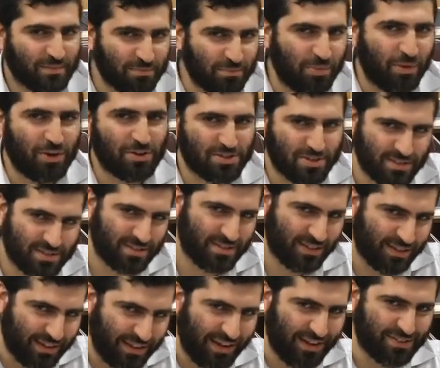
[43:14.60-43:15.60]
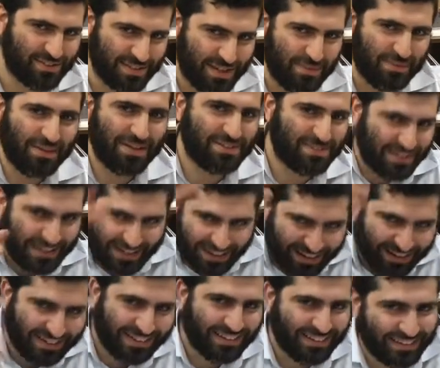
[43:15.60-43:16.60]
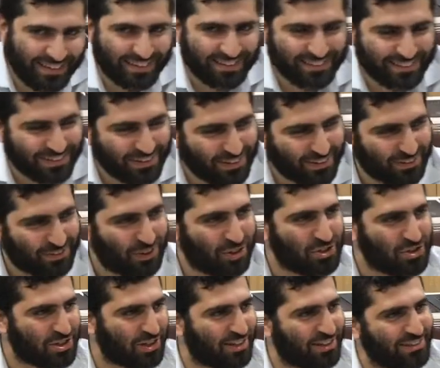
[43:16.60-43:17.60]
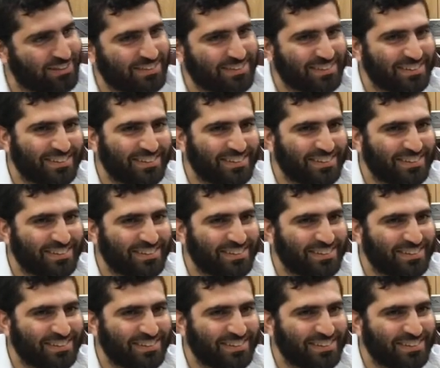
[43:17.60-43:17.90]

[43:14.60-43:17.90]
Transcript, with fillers: Boss is uh, outside. That's uh, you know kol sheken.